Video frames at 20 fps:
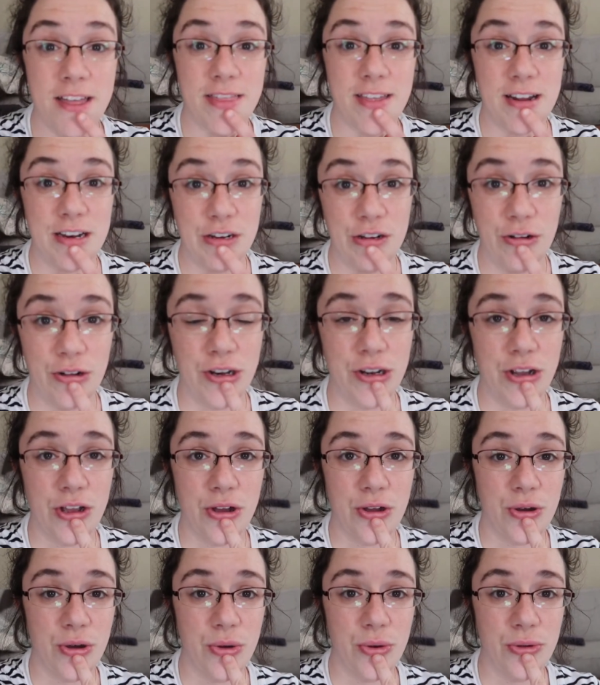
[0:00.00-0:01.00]
that are going to
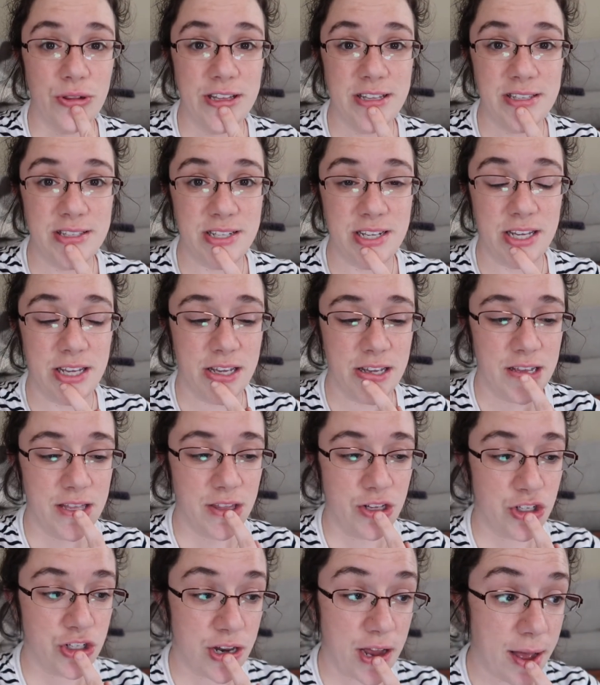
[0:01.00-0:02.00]
go listing
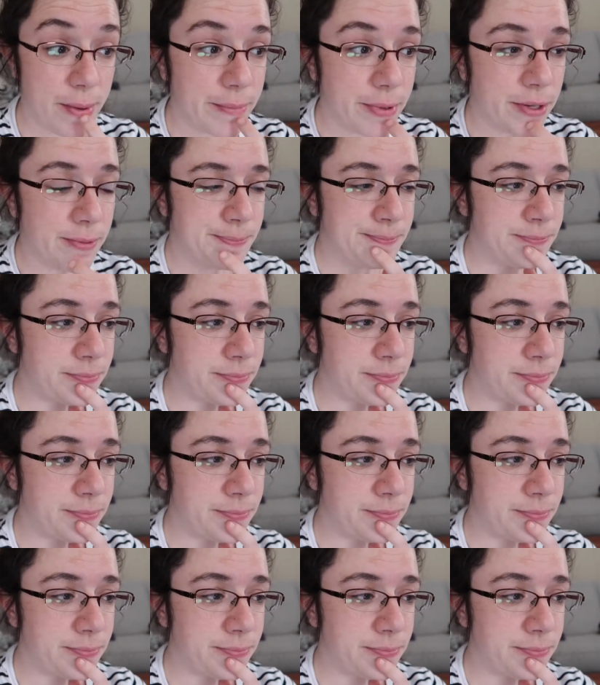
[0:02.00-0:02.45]
in the shop